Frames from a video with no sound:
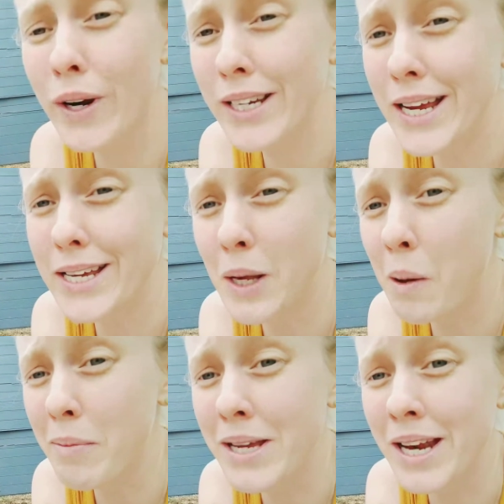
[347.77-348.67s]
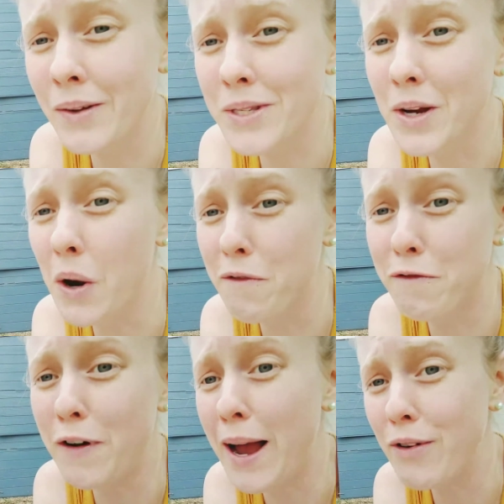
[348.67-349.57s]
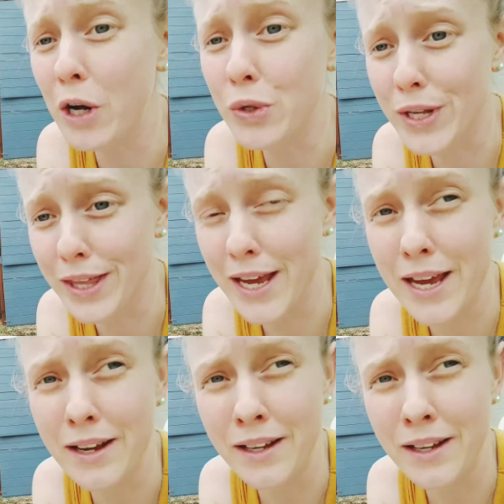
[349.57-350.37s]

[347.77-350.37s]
days, I'll be announcing our 500th egg.